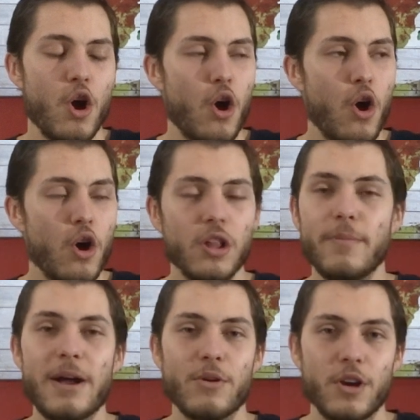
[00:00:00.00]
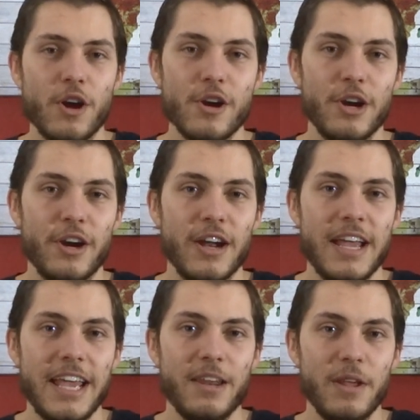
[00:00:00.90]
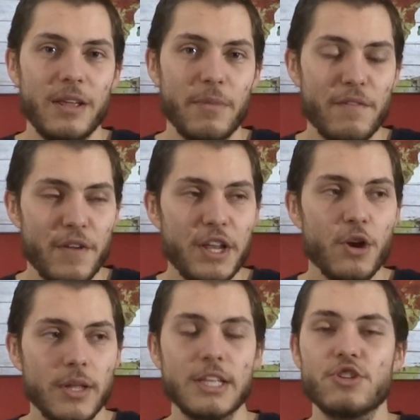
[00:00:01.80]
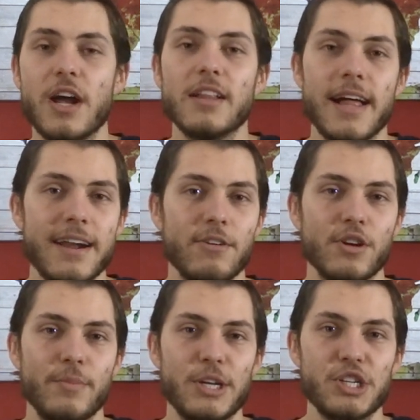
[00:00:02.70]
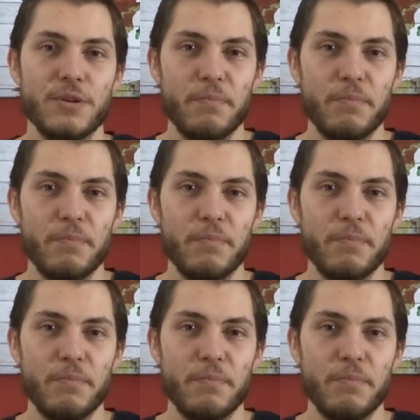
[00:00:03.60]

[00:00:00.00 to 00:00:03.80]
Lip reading: all about Carter in my video on the Trilateral Commission